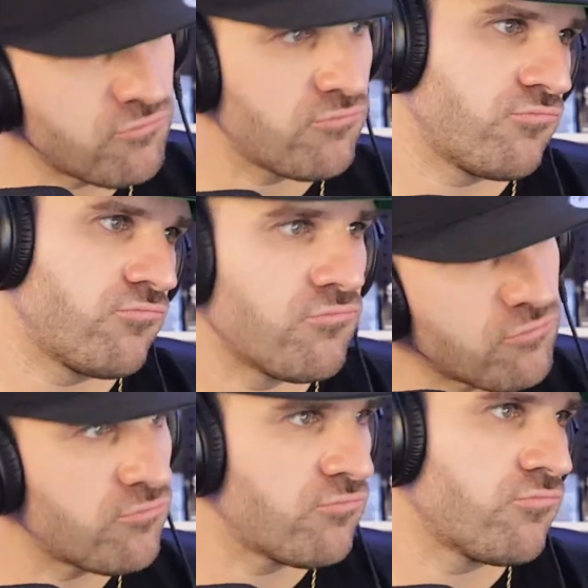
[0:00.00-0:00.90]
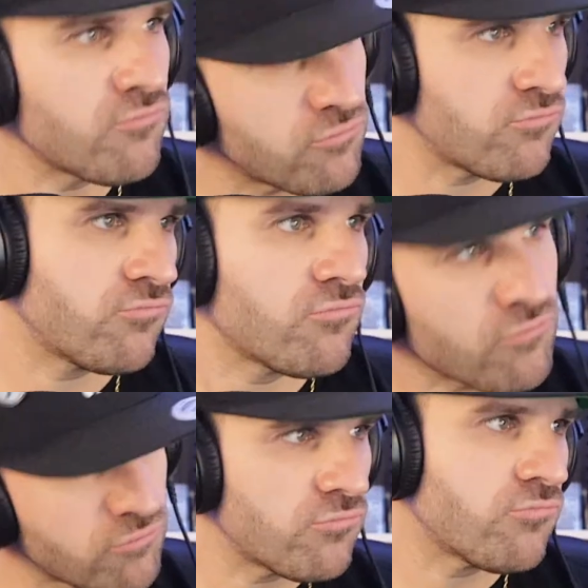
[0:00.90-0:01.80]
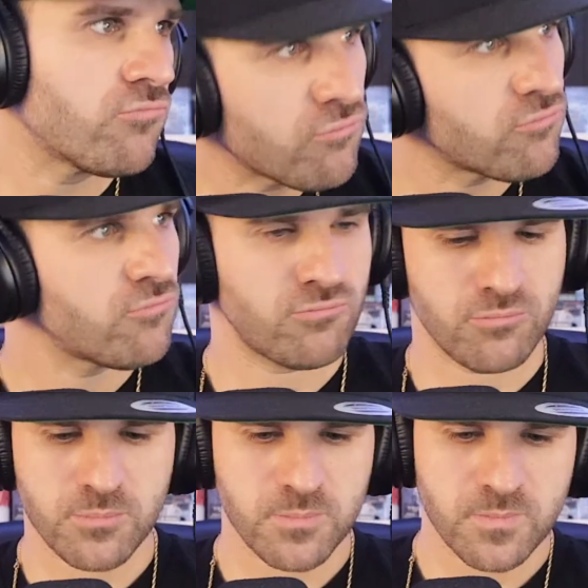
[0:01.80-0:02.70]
hell. All right. Talk to you later.